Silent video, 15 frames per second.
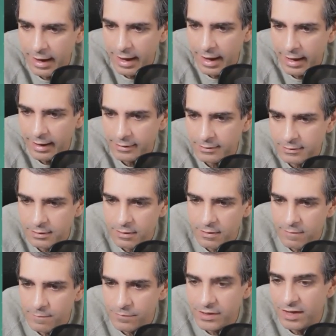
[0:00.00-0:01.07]
And
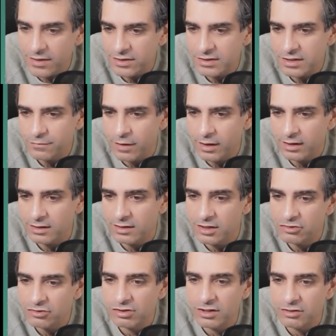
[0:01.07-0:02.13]
the other stuff I can
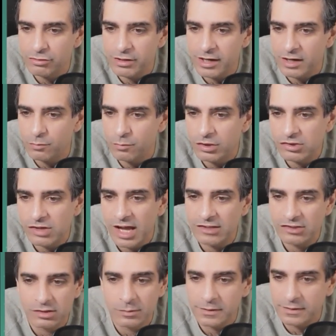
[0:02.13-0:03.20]
literally create with
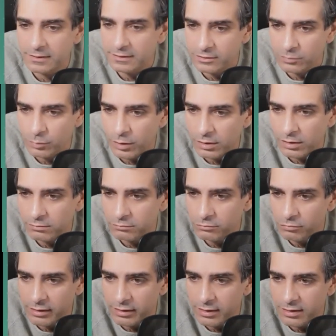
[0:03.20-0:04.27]
ChatGPT as well,
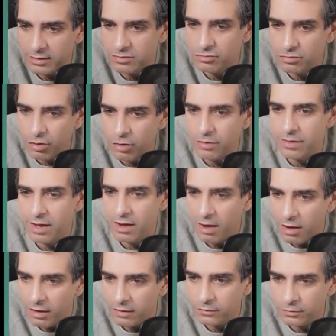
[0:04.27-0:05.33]
right? It's not that
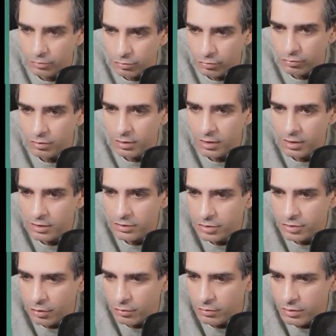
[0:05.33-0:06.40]
hard to do.
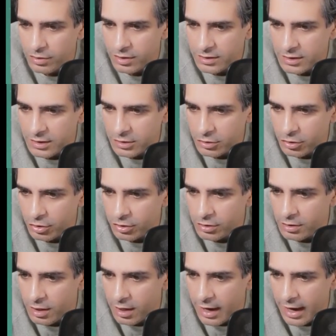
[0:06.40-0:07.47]
So this is
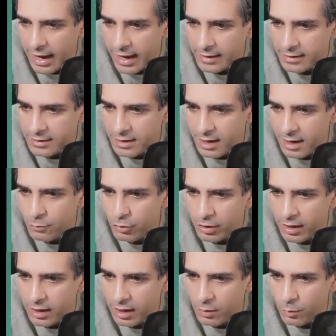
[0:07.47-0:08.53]
good. And I'm
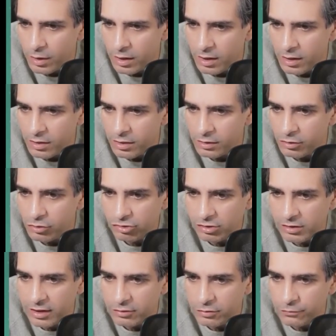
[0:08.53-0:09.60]
okay with,
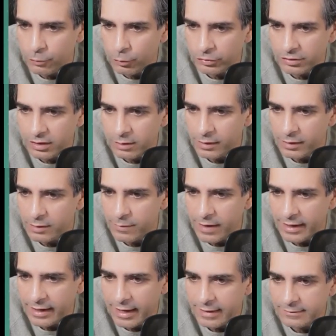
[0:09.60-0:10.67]
usually I do 14-day money
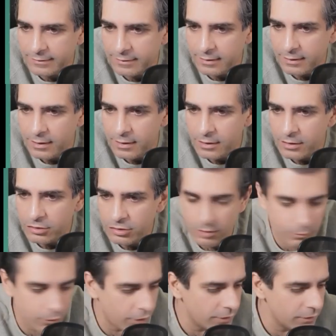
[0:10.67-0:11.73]
back guarantee. So
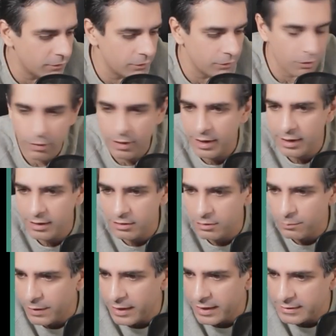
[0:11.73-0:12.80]
I'm going to go ahead and
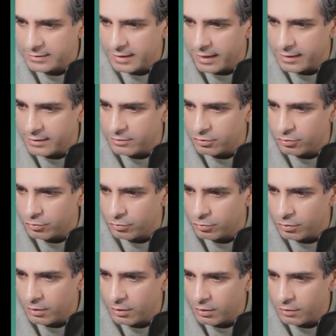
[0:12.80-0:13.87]
replace that and
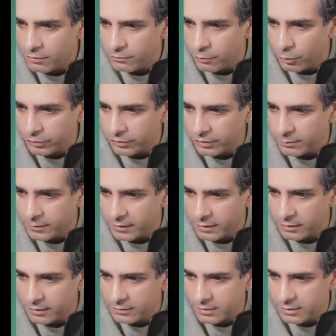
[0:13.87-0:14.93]
do 40
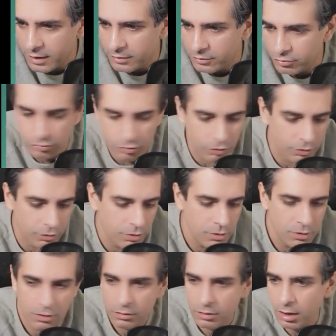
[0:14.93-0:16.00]
because I do not
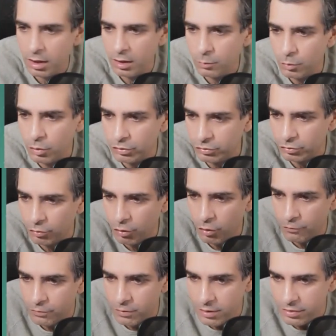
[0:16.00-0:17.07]
want to
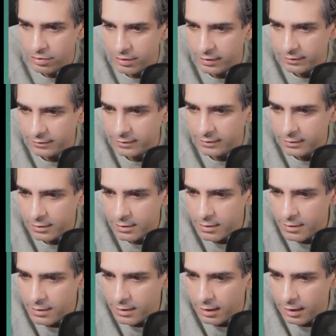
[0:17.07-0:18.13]
offer at 13.
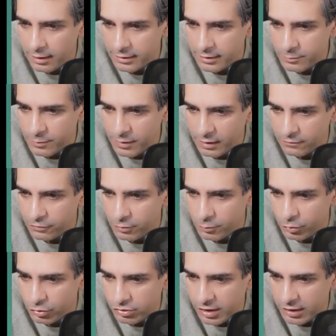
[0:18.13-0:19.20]
Let's make a few
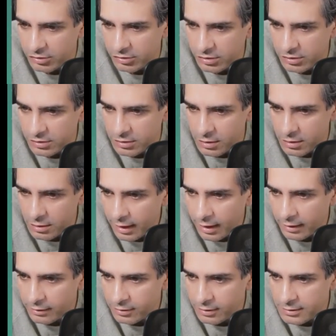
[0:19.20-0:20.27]
more changes.
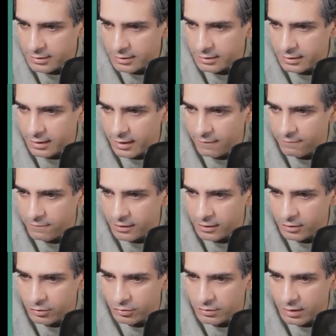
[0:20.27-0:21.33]
And you can see the
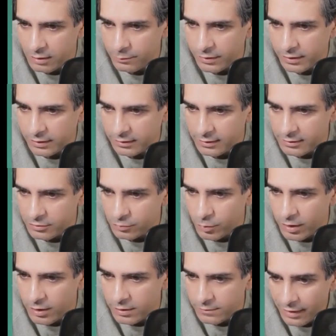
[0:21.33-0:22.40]
FAQs that are built in as
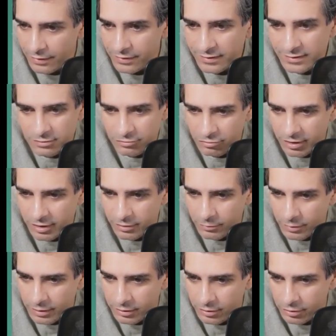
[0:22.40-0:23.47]
well. And this is really,
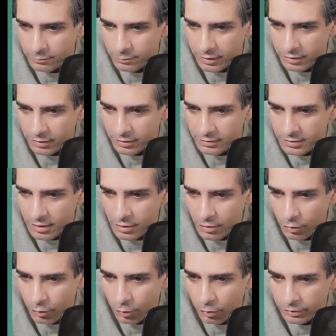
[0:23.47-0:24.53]
really good because
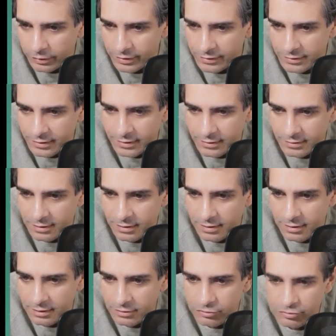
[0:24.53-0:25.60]
all this is
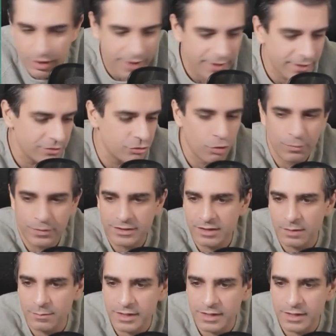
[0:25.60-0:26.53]
drag and drop easy.